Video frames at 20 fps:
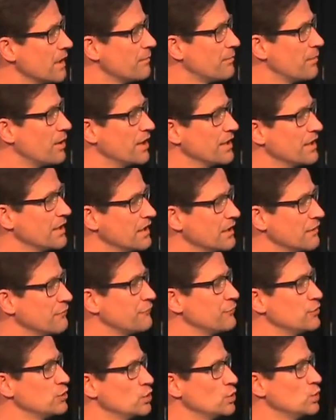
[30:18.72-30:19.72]
But
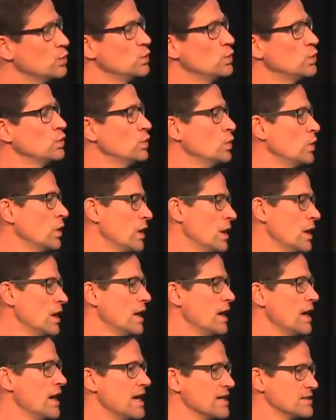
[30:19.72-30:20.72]
if you,
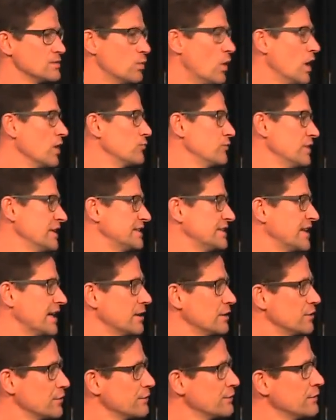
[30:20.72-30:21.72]
as one
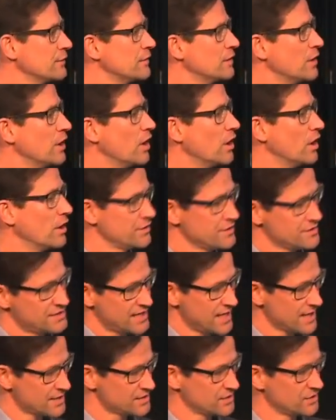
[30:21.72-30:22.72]
retailer,
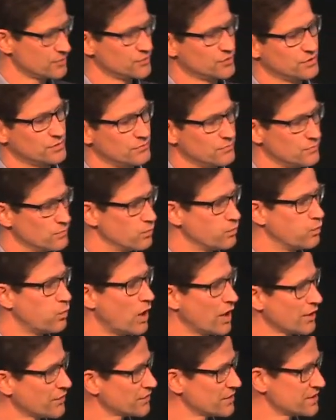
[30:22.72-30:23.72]
understands
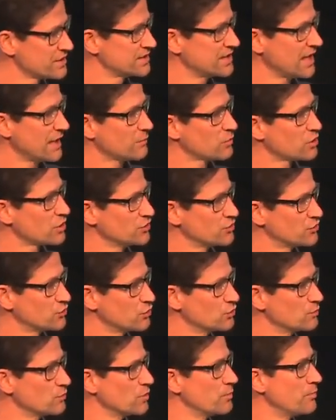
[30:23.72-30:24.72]
what the same
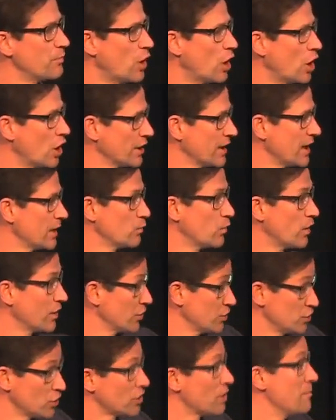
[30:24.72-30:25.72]
consumer bought at one
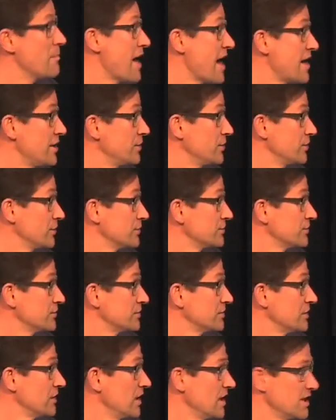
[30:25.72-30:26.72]
of your
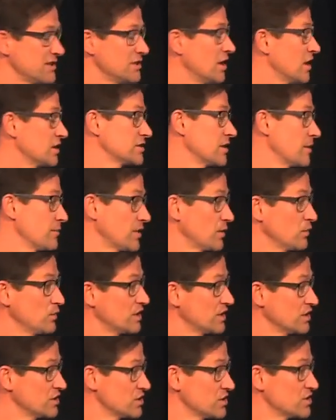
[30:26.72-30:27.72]
competitors, it's not something we
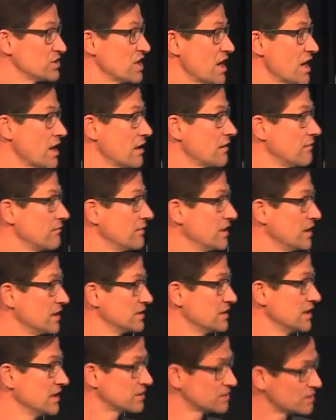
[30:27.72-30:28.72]
can just share.
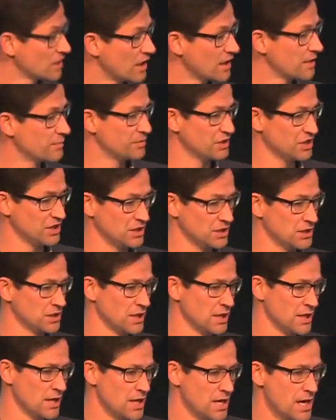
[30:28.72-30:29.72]
It's going to
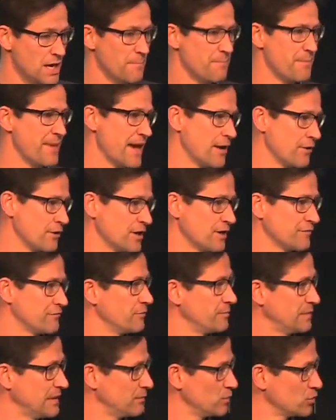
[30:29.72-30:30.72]
be a barrier
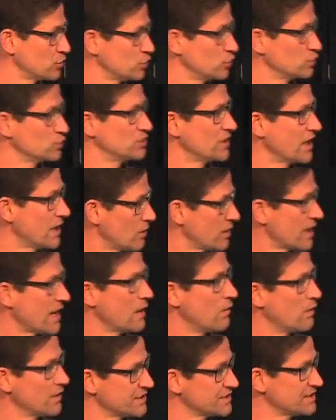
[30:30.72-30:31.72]
for people to say, okay,
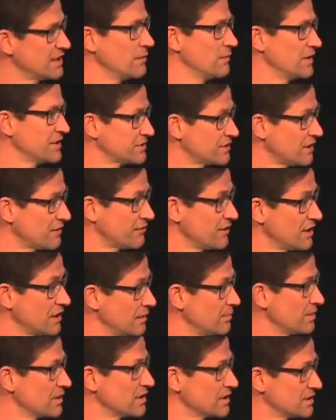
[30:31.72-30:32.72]
I want to sell my stuff
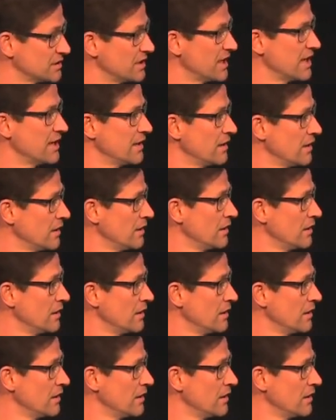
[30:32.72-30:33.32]
here, because then